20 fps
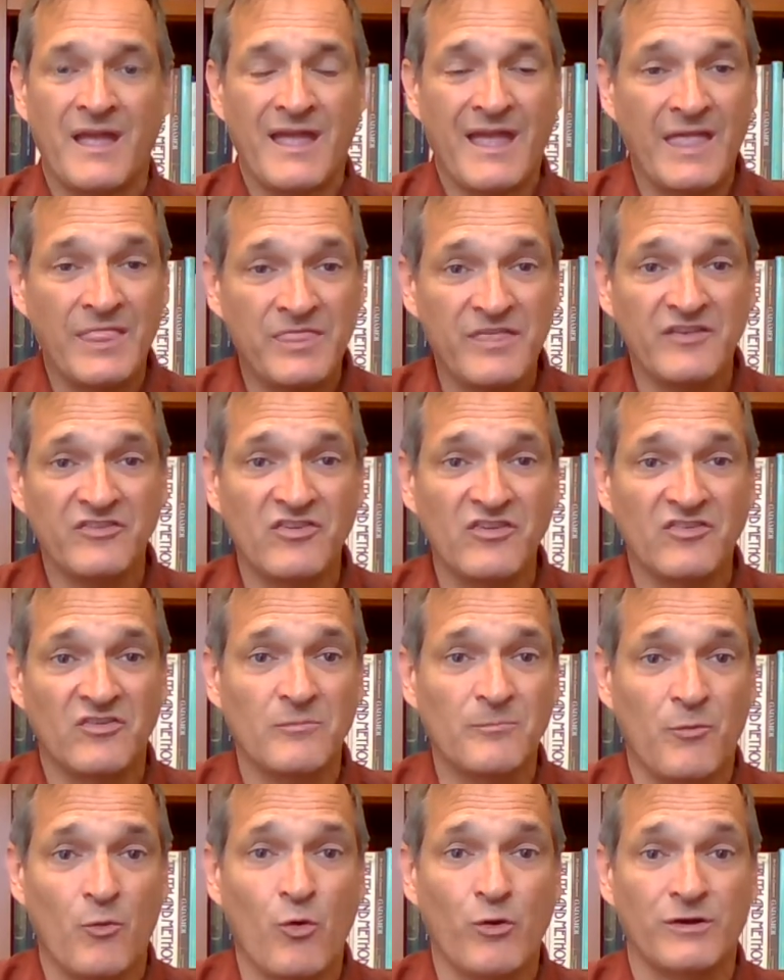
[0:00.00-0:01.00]
And this is
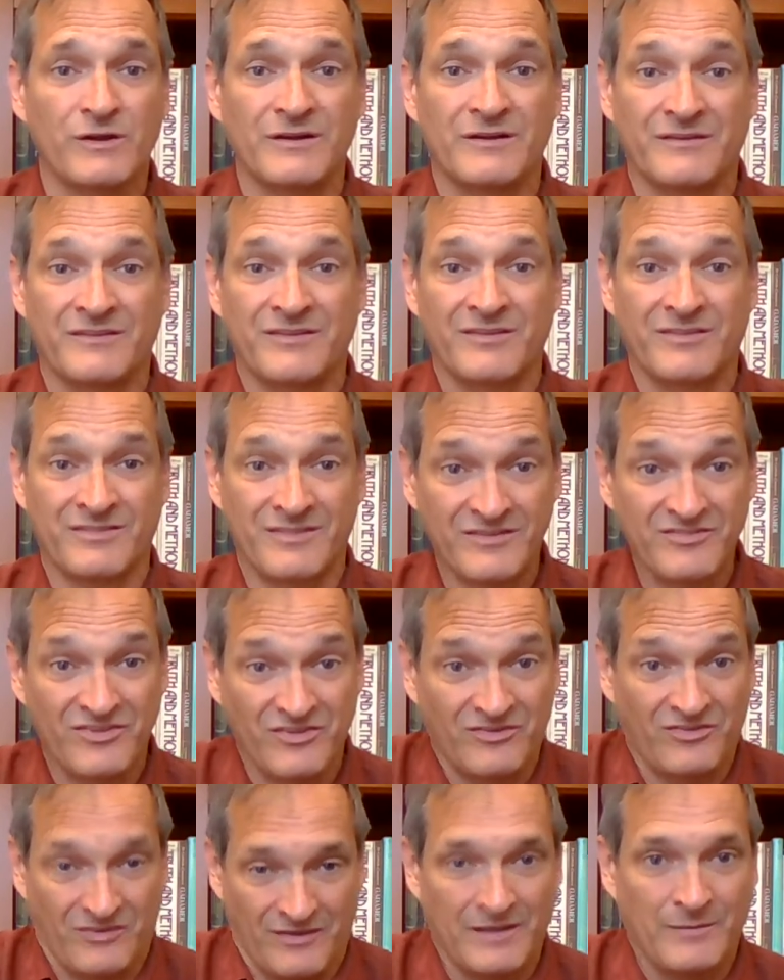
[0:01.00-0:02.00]
important. This
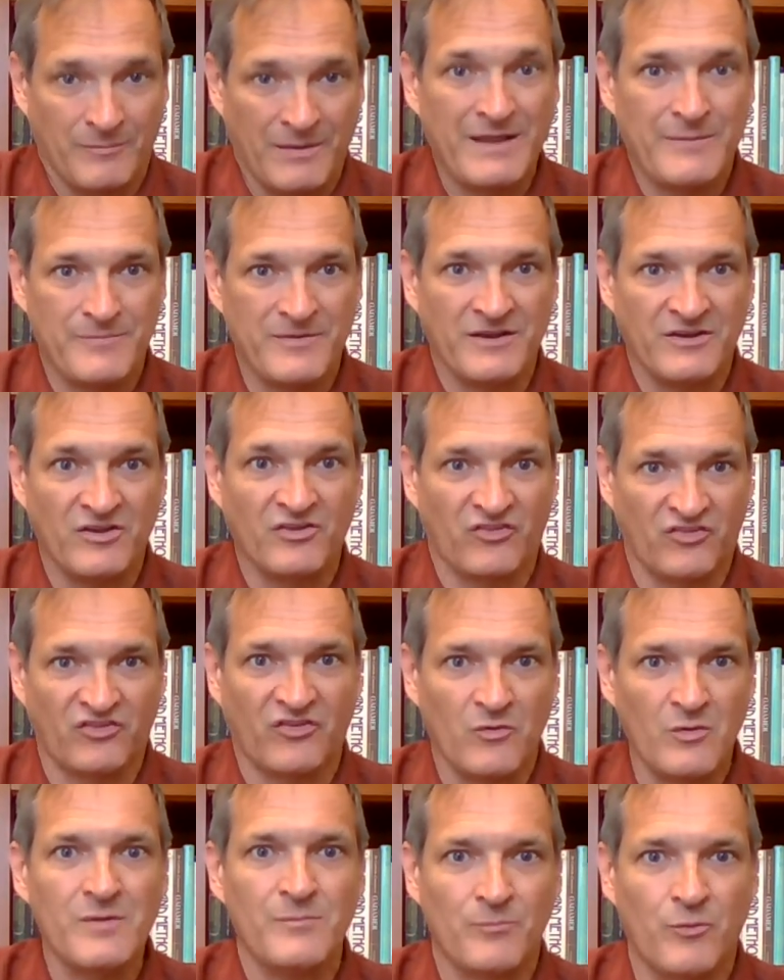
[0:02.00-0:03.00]
is, in my opinion,
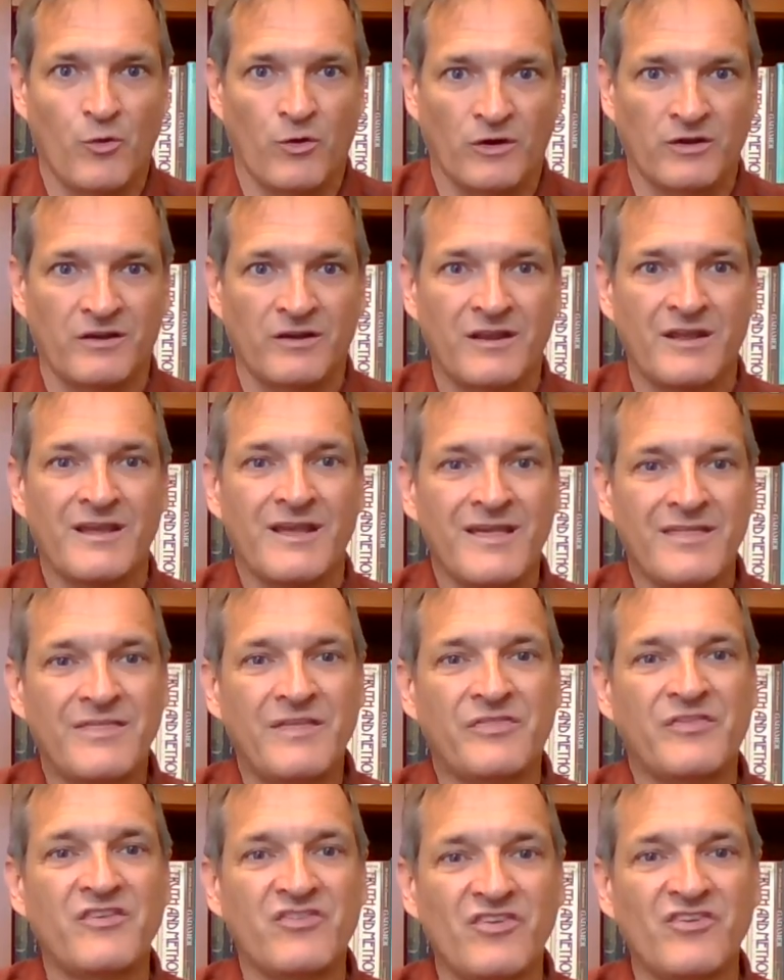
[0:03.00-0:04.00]
so important
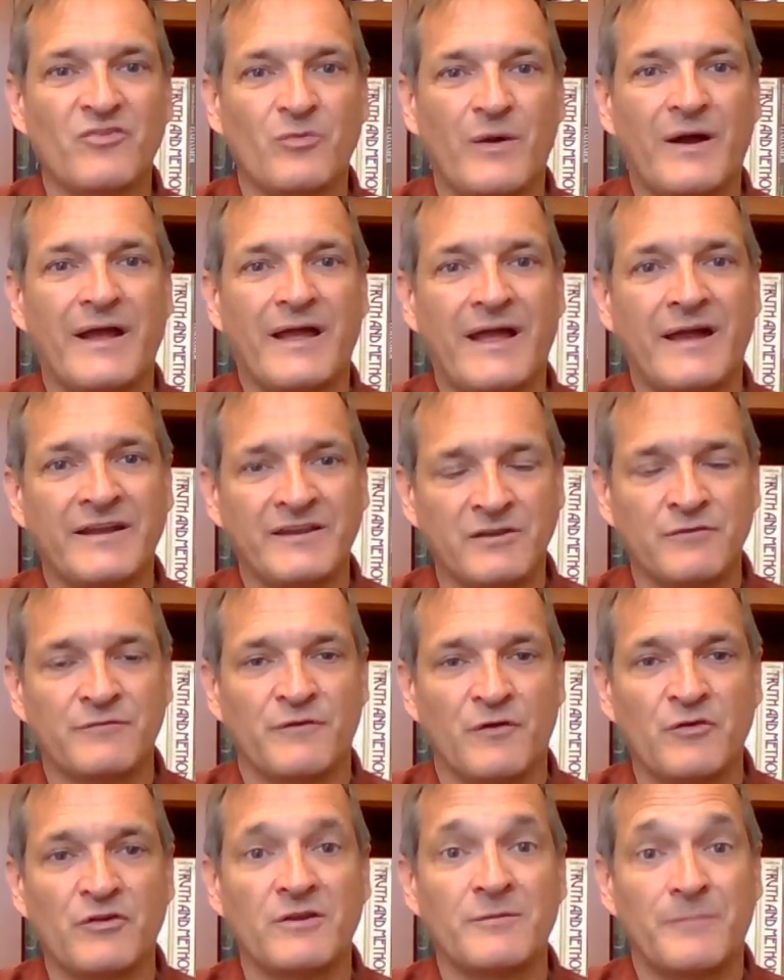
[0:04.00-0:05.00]
that this is why I
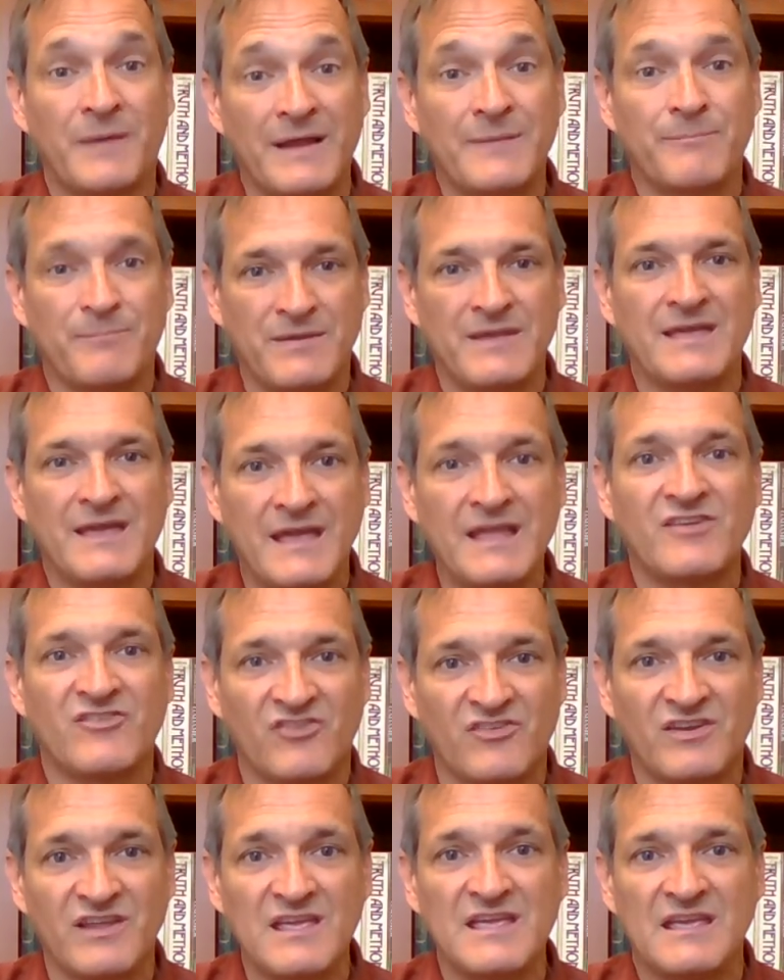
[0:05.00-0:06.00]
devoted my
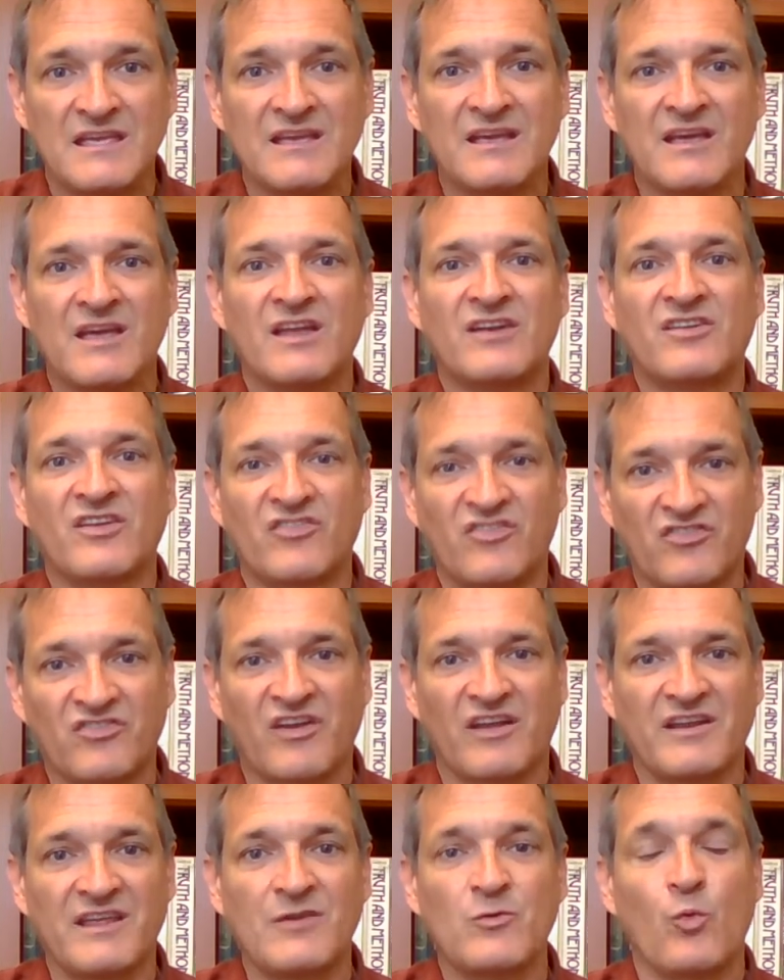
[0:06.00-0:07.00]
PhD to
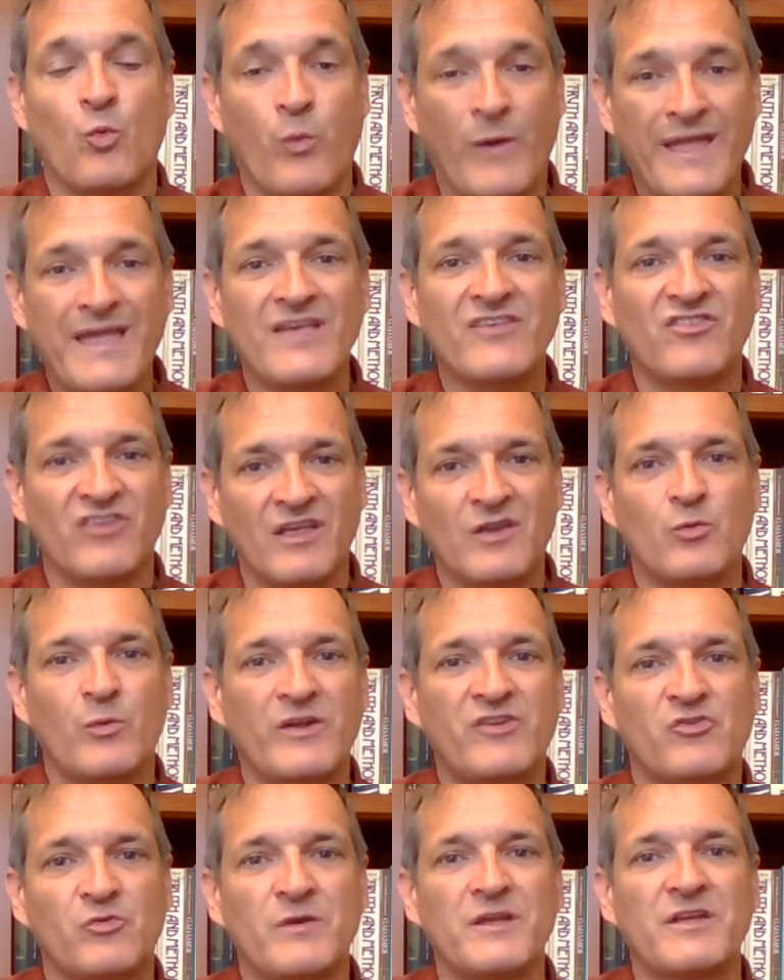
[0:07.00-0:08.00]
study ways in
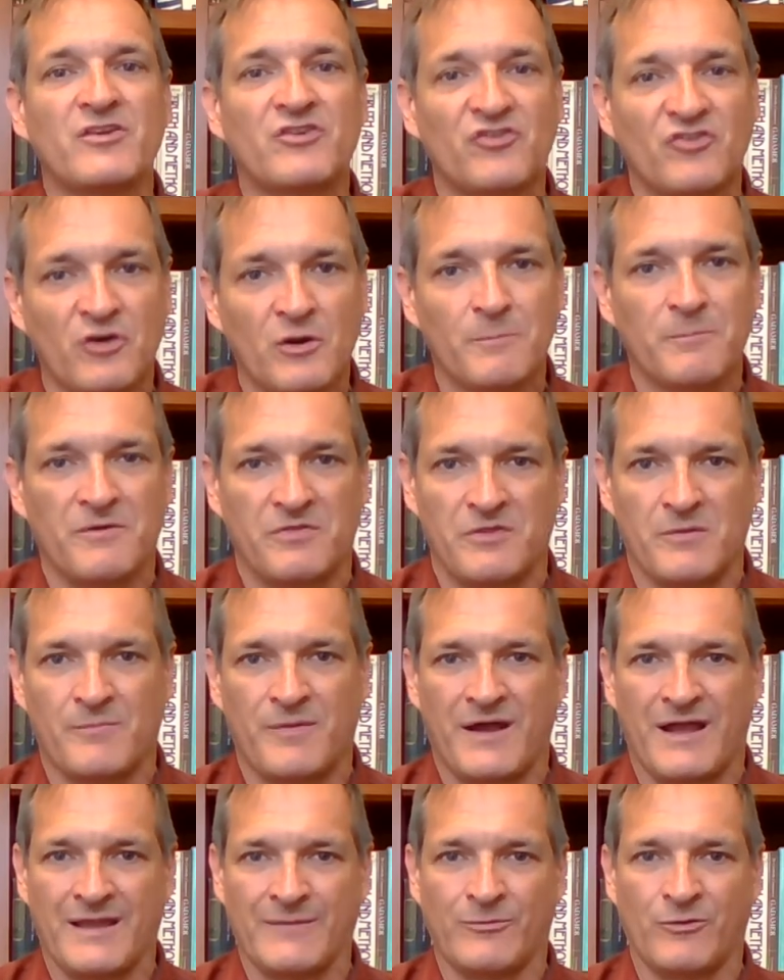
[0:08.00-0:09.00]
which we interpret the
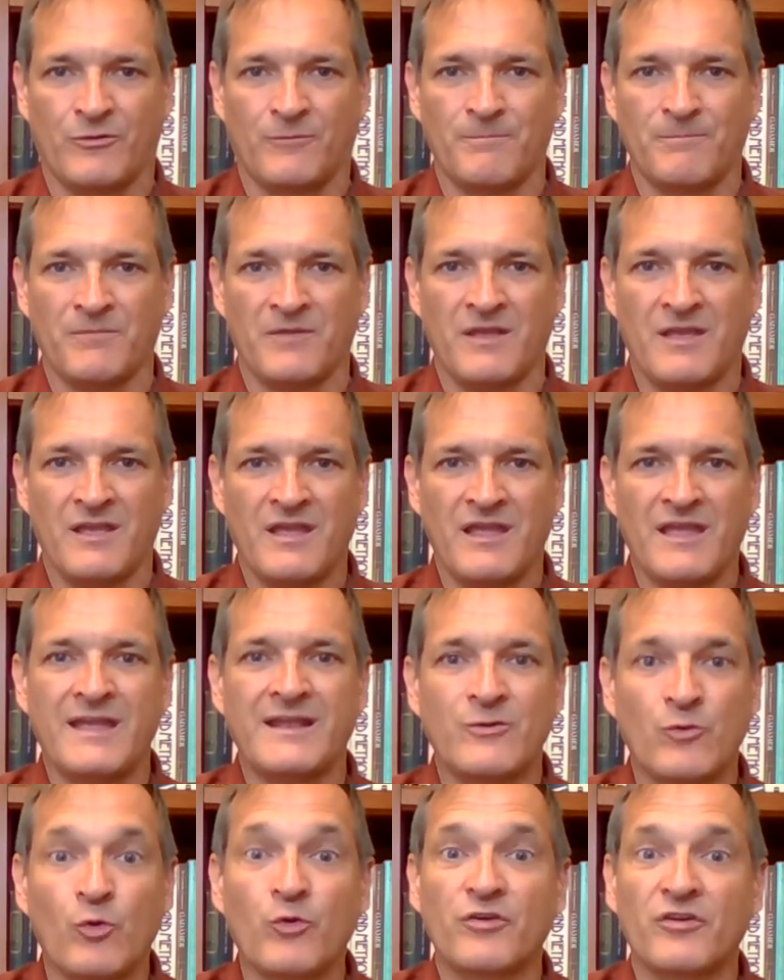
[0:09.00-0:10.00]
Bible
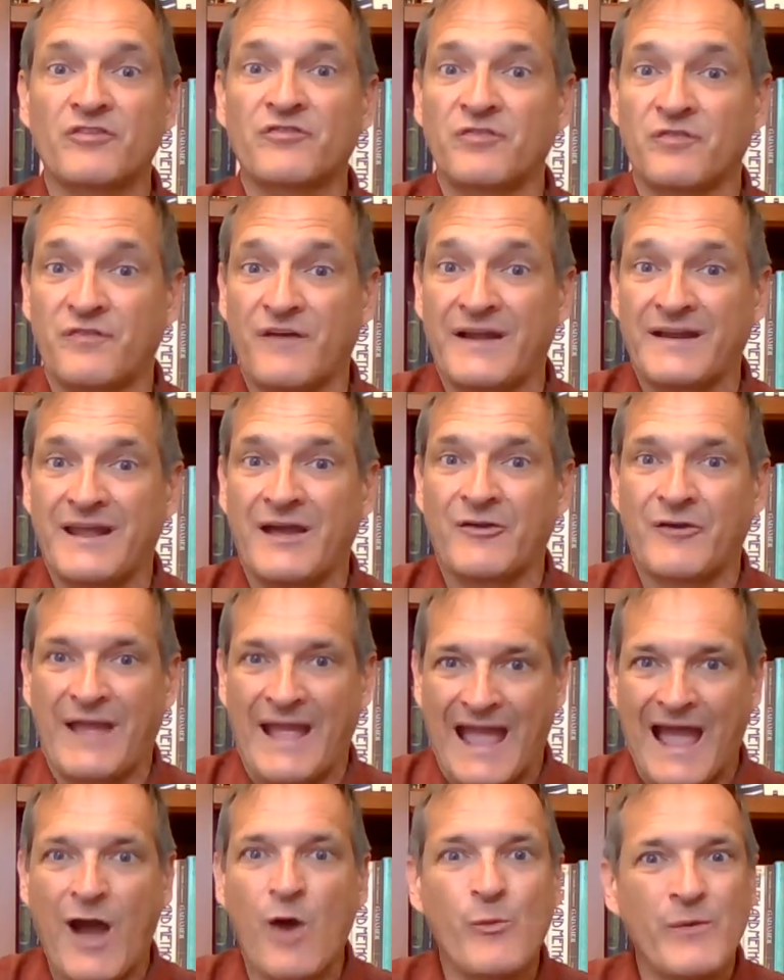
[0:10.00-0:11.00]
in order to find out
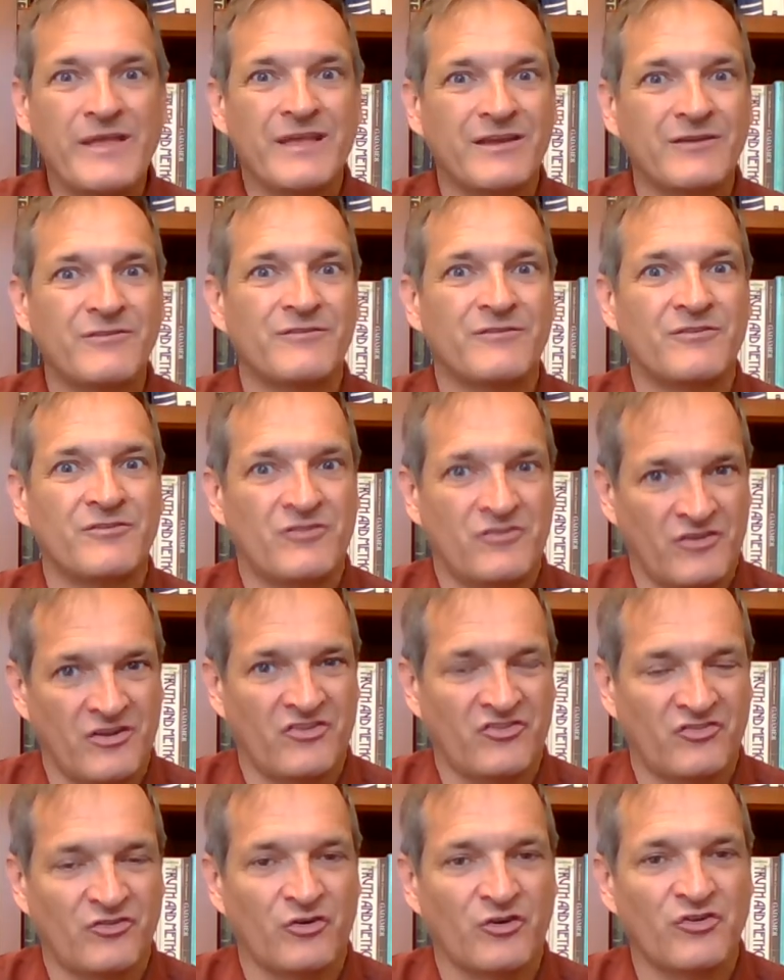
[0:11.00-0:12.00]
how we can
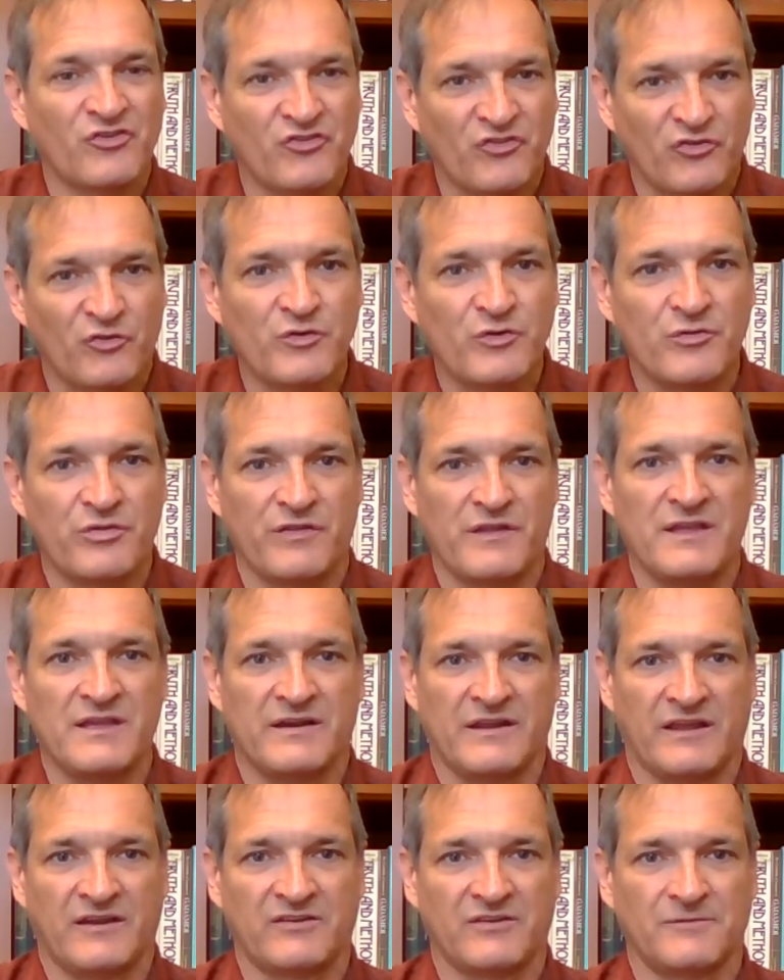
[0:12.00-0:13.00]
discern truth
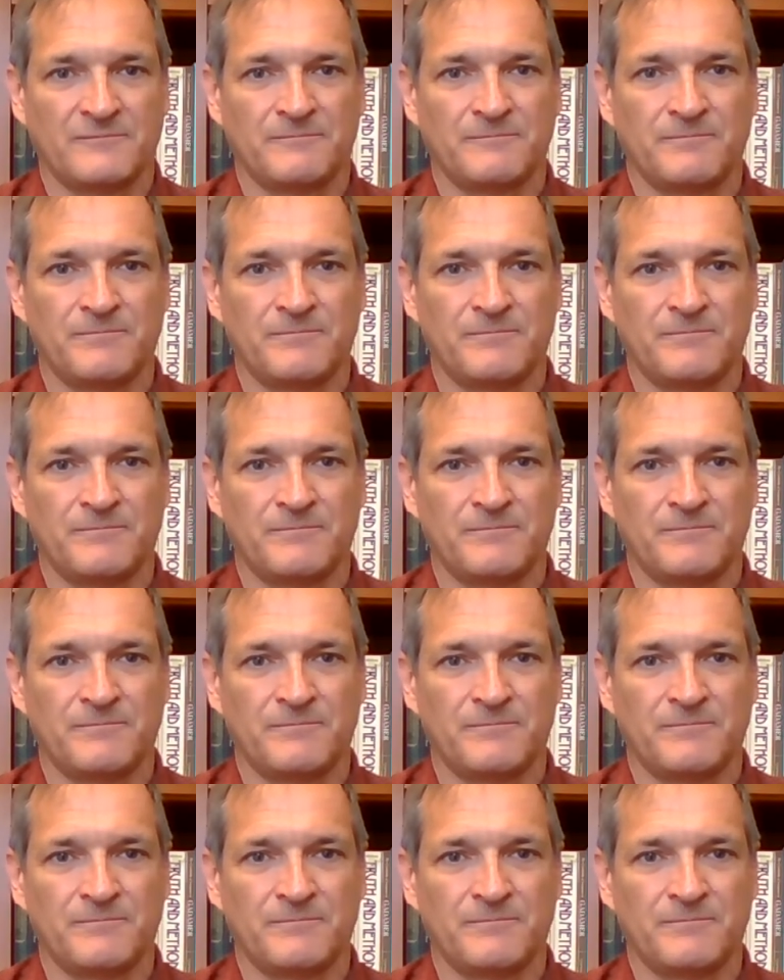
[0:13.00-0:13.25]
in it.